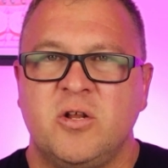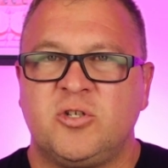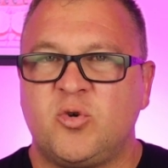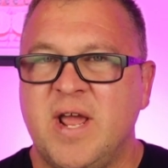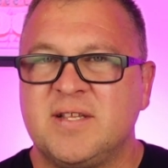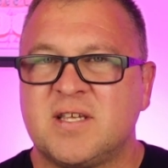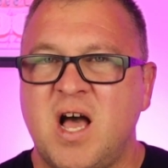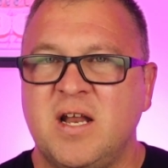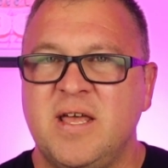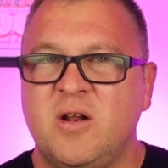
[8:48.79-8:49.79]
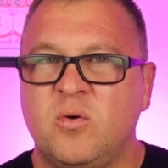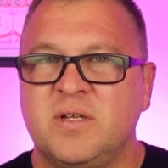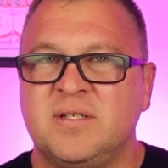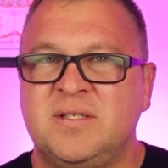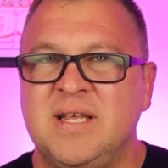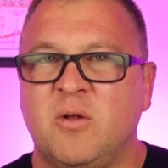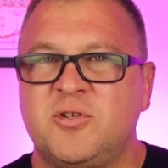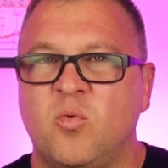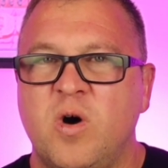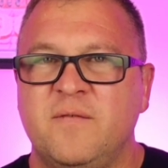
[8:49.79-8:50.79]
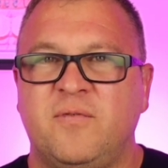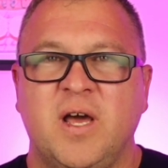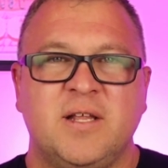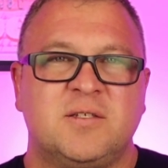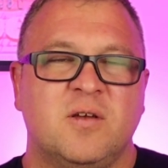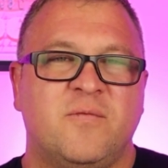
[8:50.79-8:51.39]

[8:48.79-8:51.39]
Transcontinental Delta One flights